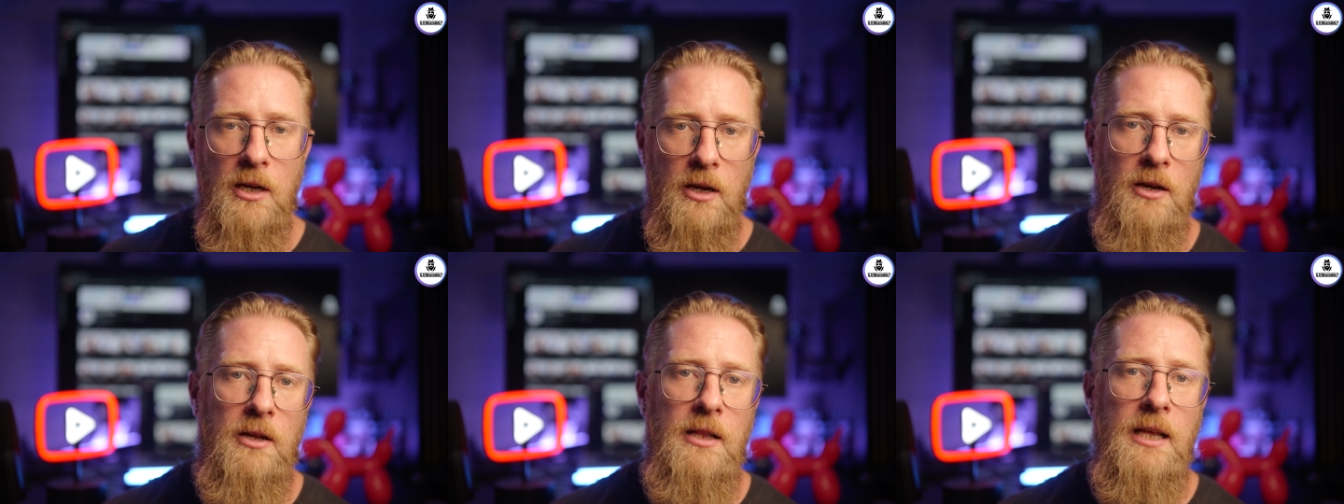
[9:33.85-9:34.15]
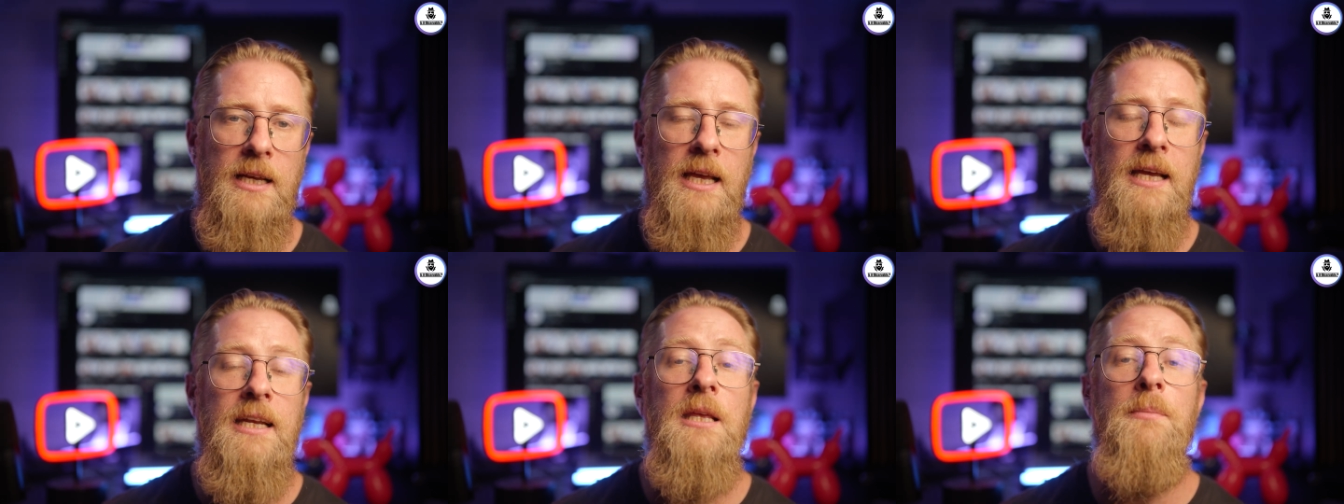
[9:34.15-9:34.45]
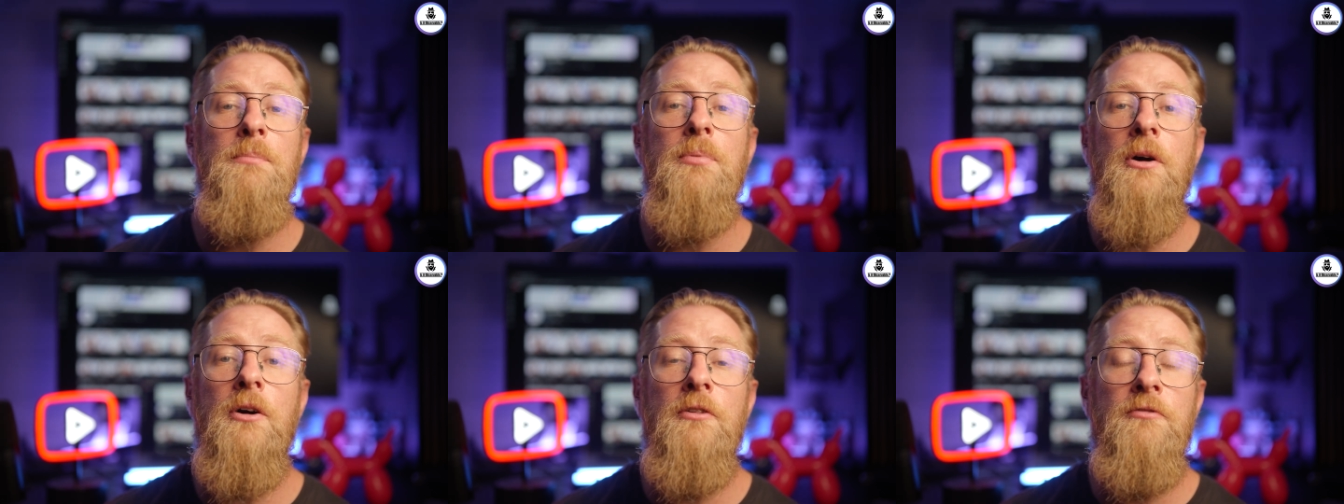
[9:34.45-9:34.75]
like any
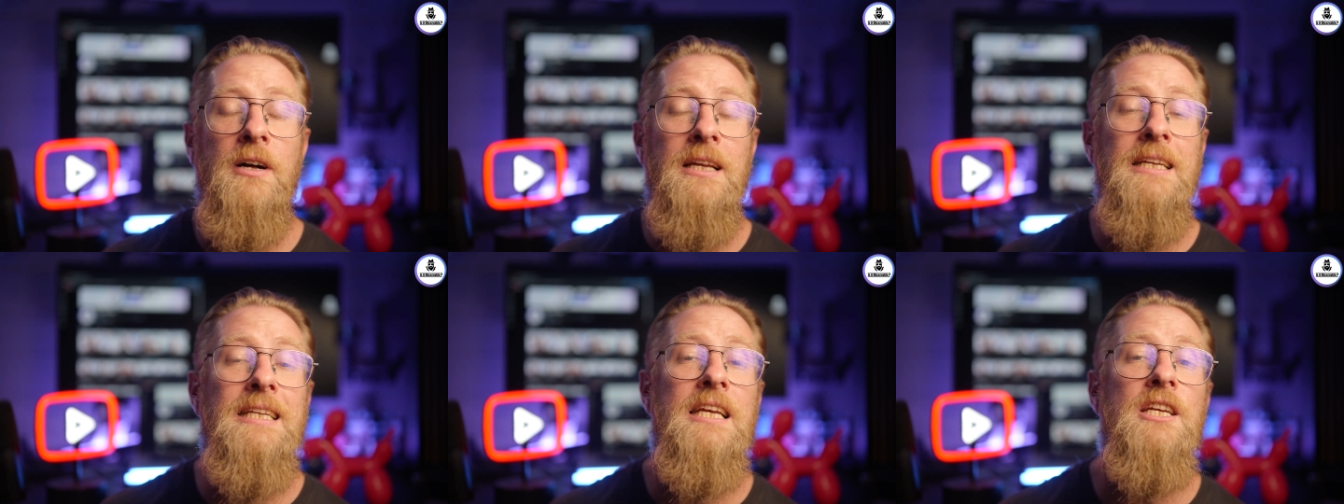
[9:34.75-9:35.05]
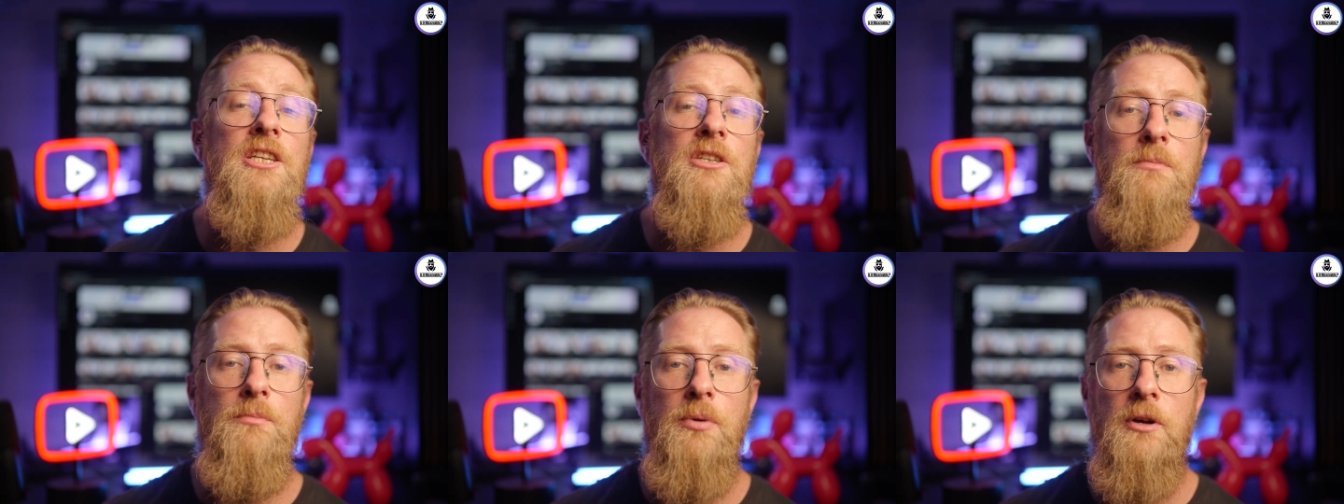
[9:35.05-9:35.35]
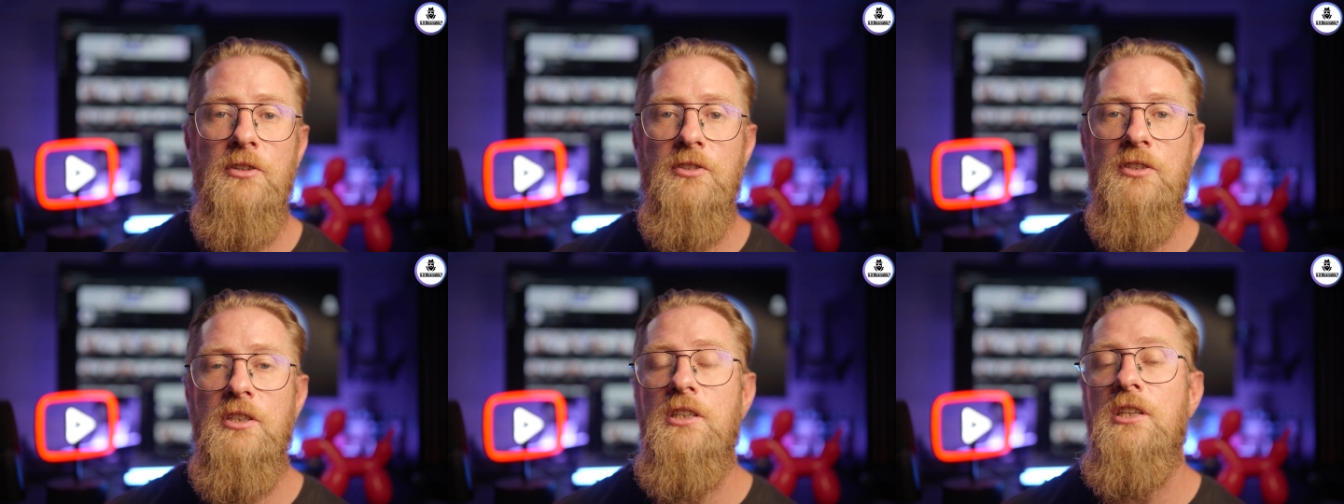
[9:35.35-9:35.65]
validation
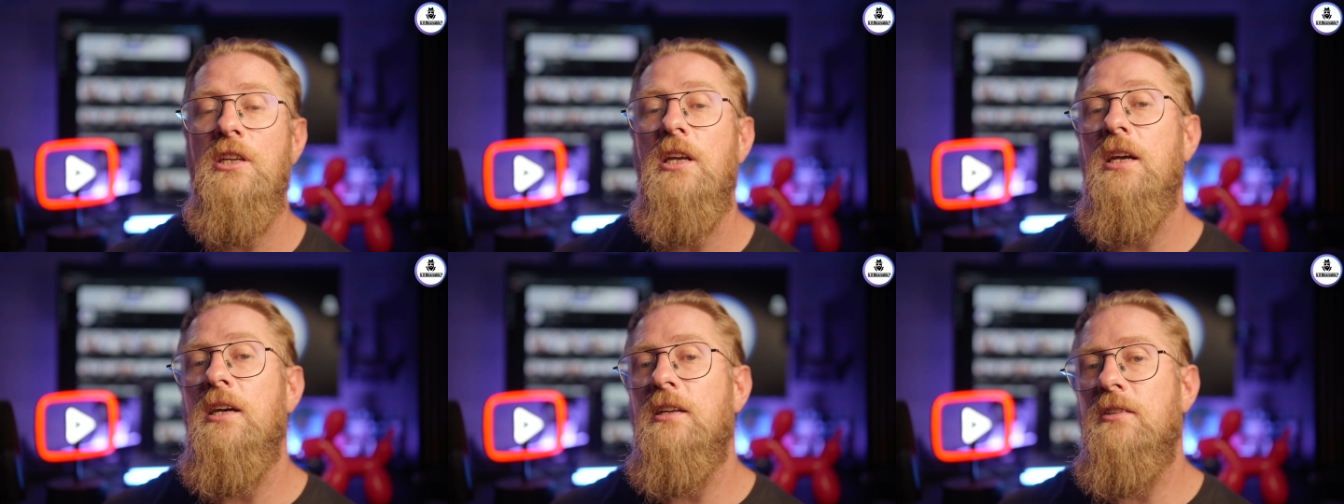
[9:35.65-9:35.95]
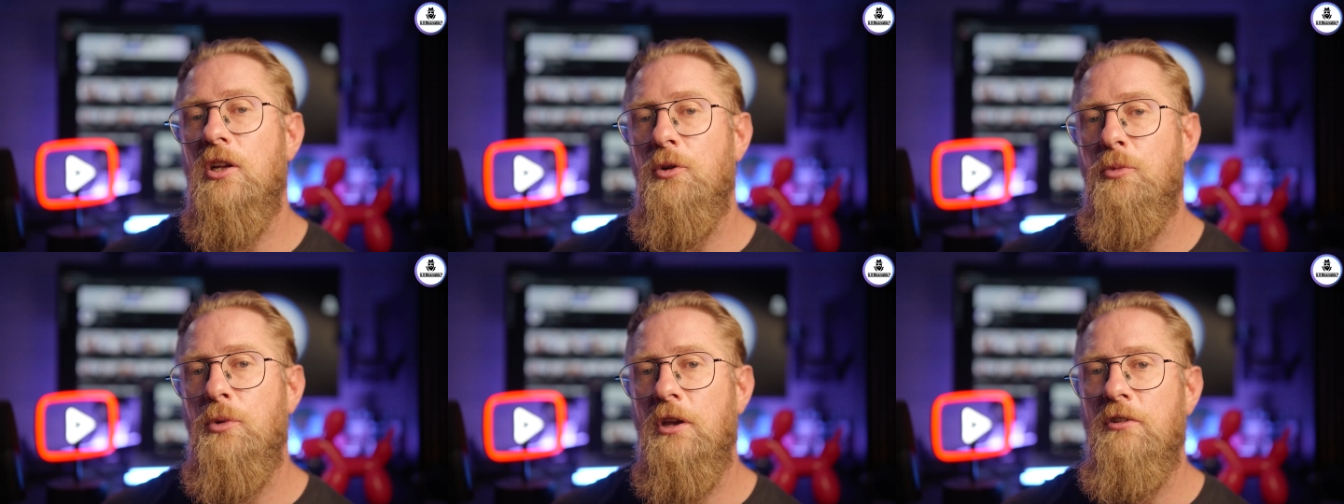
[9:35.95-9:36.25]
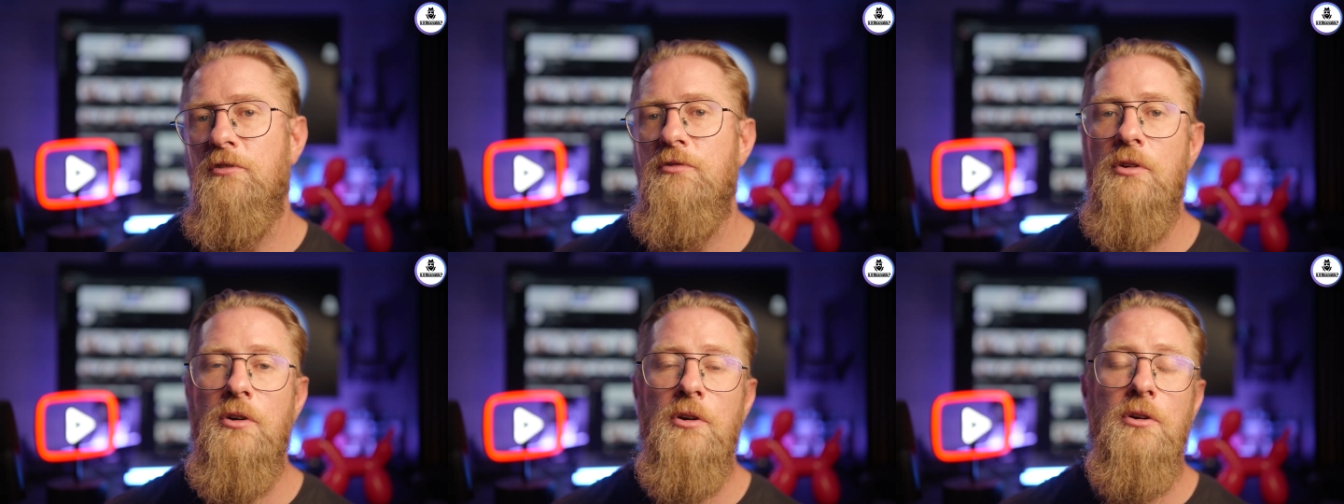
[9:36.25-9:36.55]
policy that we
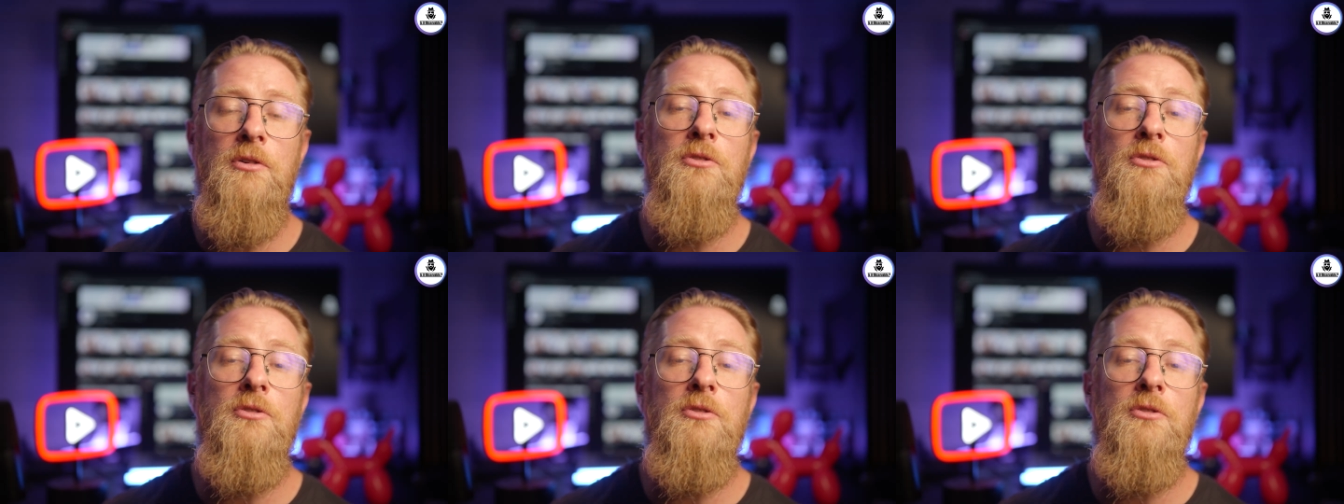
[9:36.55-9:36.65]
have